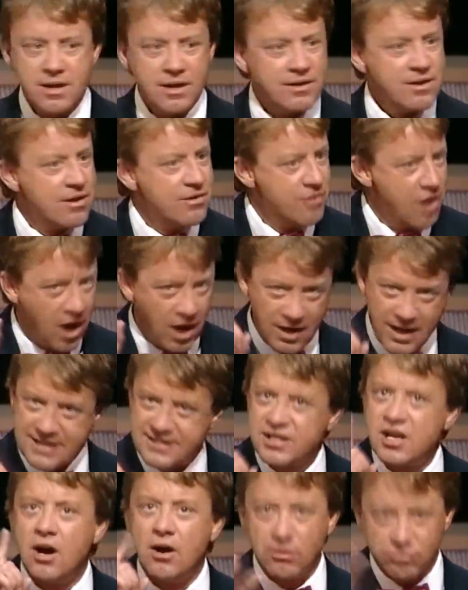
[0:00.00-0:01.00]
left, Richard. No, let's
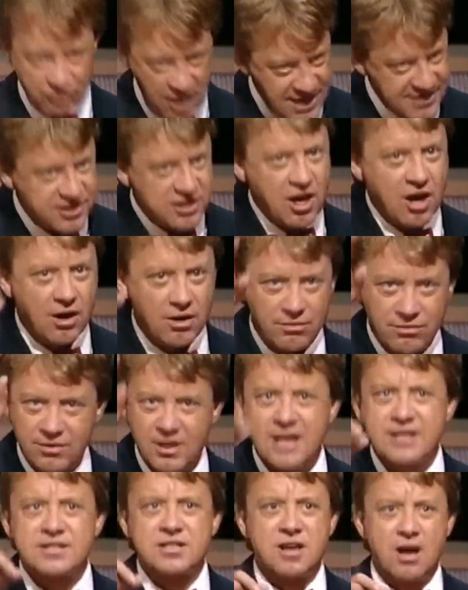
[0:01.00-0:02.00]
go. Let's take that
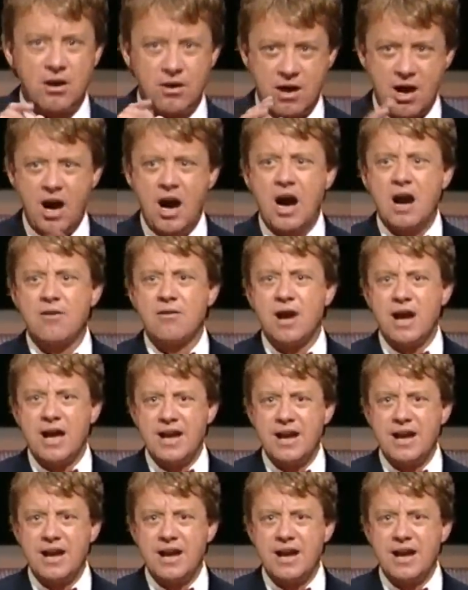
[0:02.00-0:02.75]
one let's spin. Go. He All wants right.